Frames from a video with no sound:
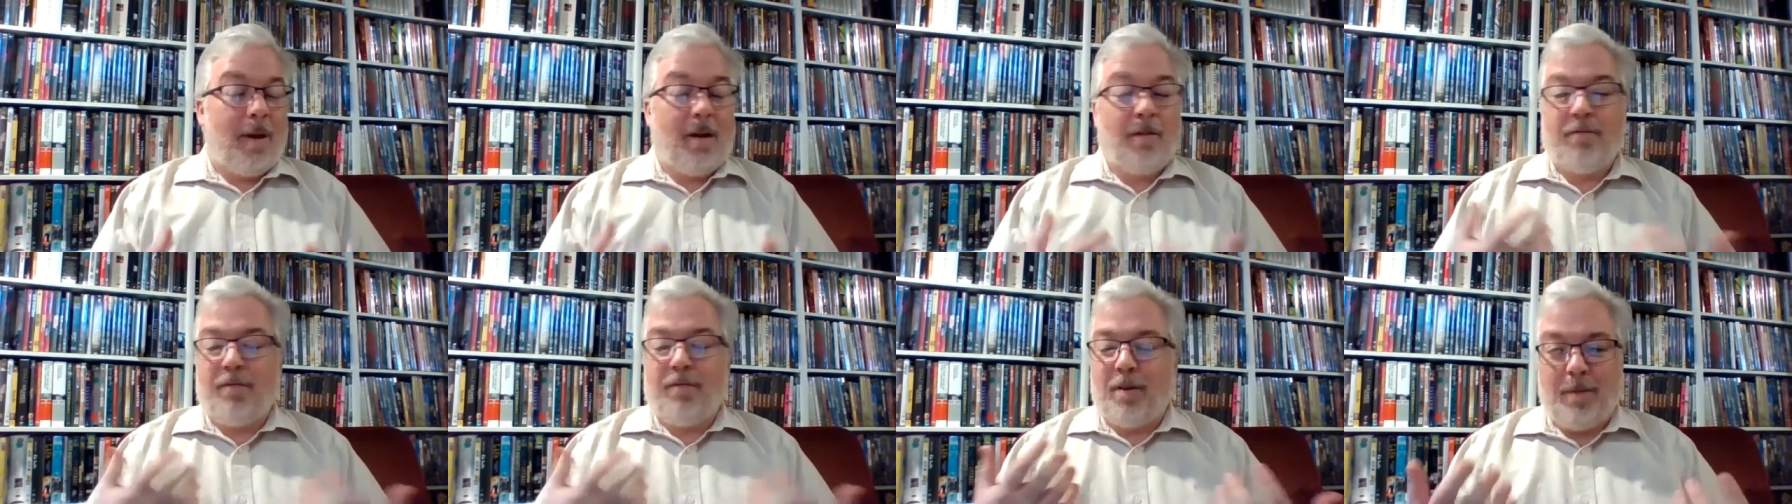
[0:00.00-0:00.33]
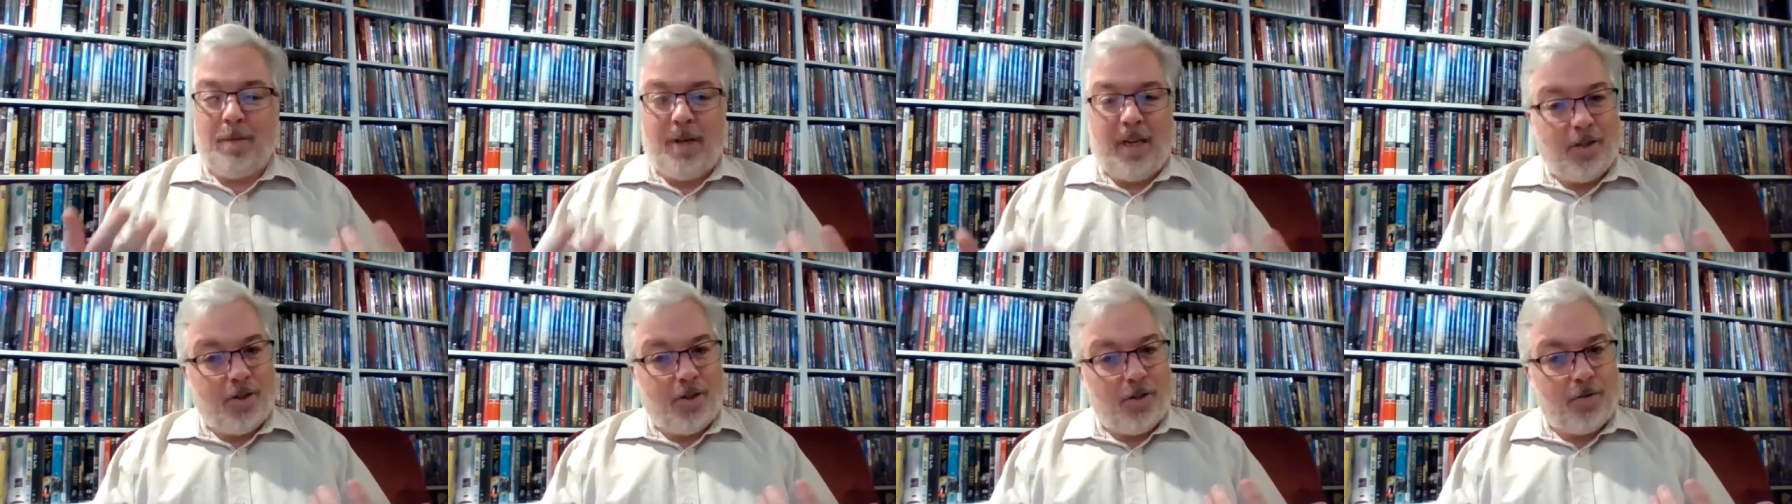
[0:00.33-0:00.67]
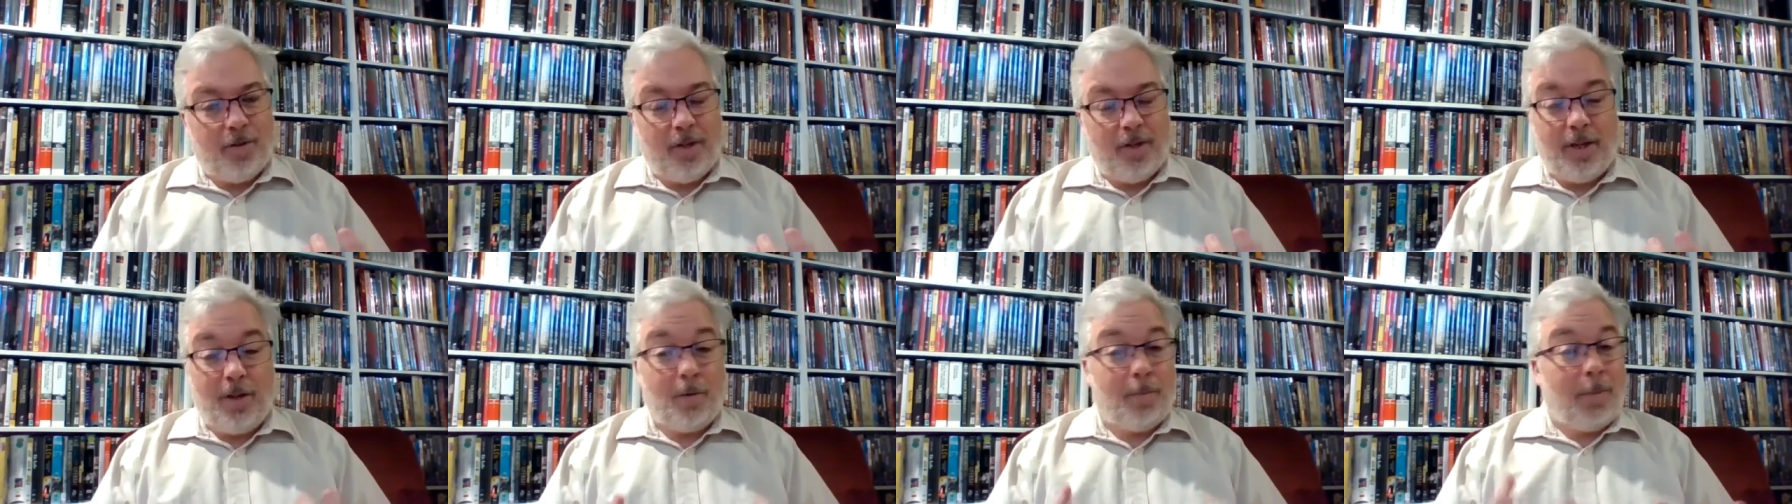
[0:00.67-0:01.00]
about film
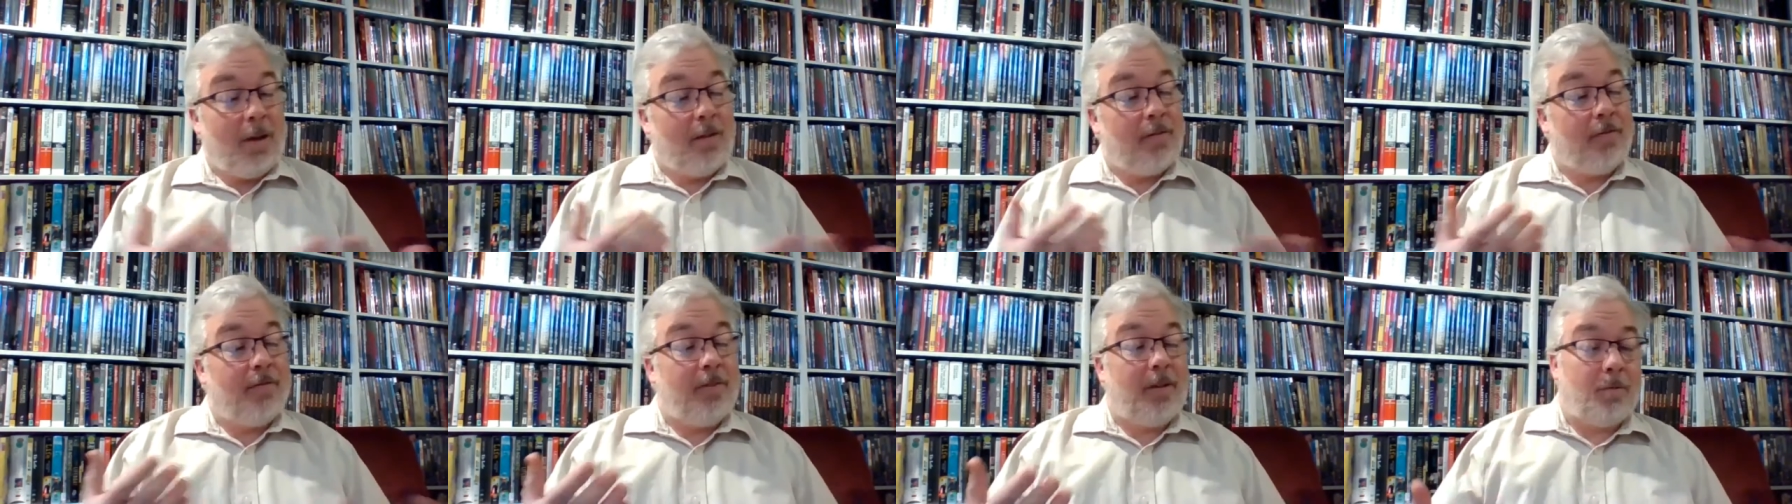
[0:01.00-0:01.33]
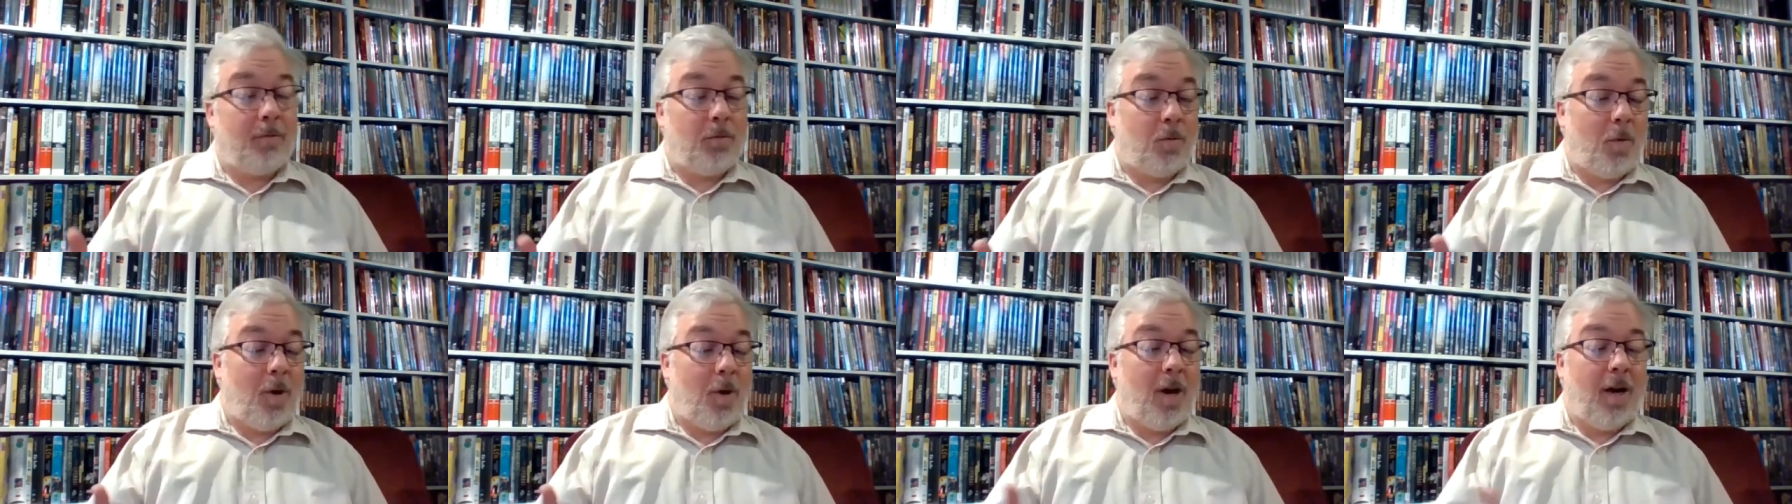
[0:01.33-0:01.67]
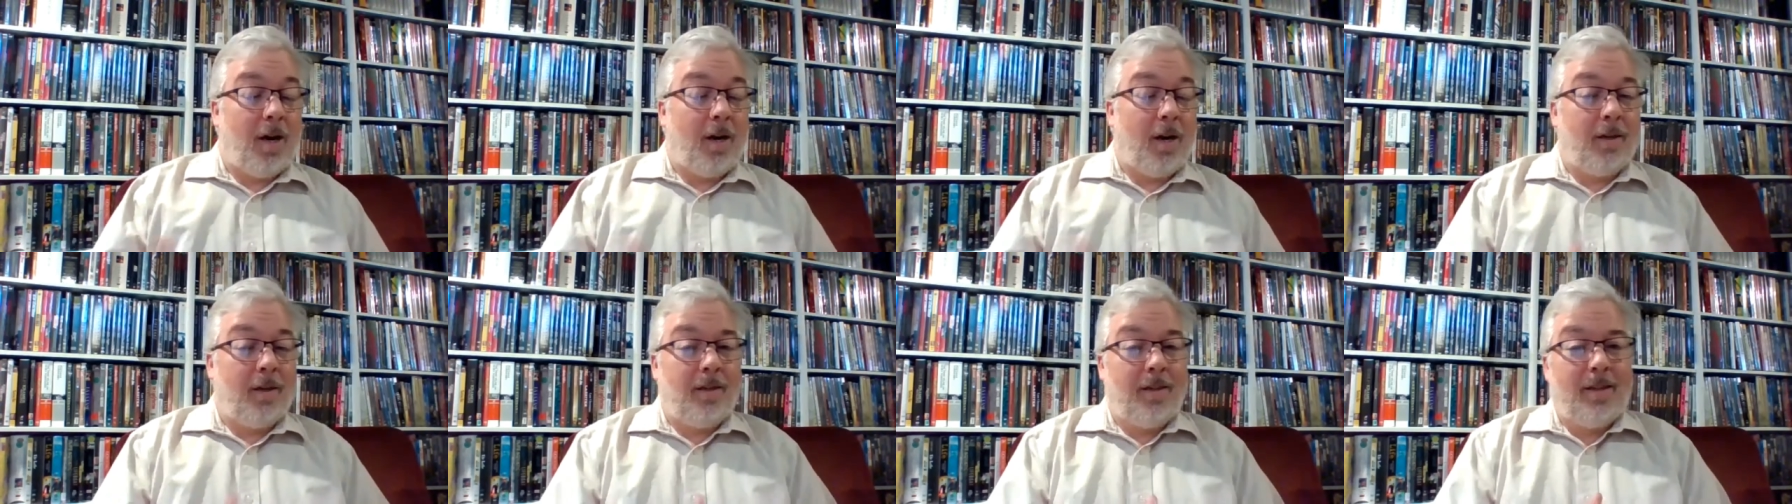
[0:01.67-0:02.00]
history or about film
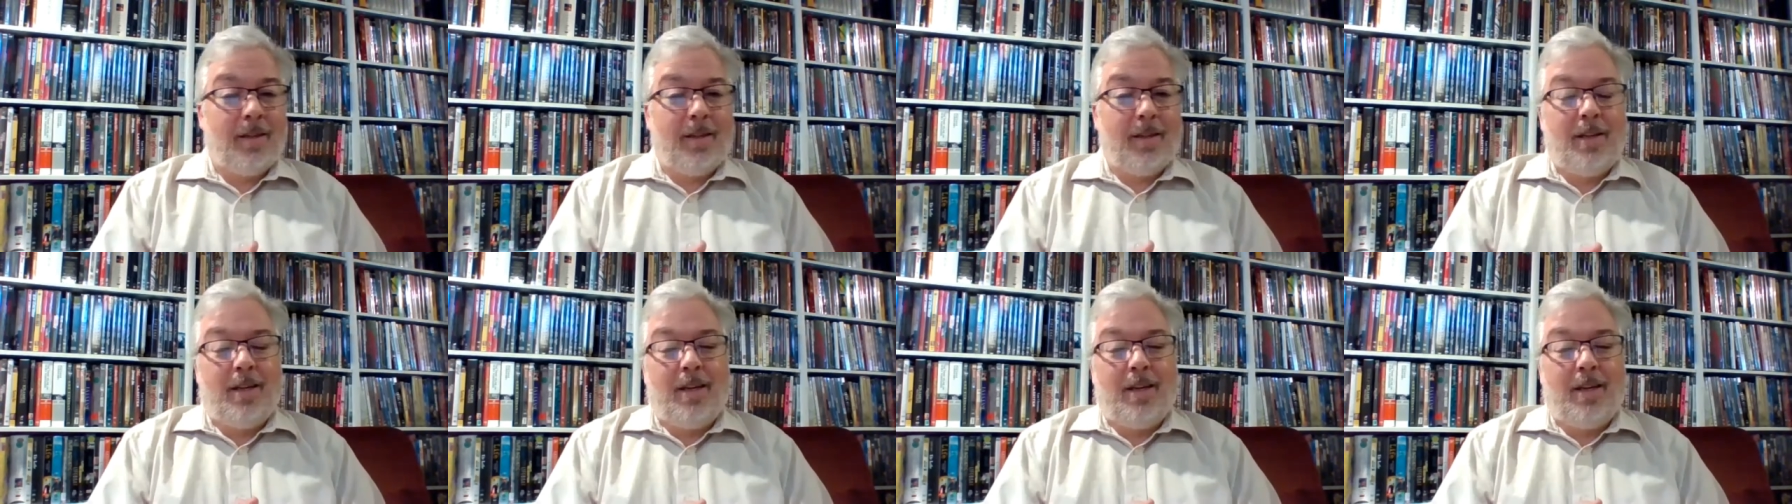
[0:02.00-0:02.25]
noir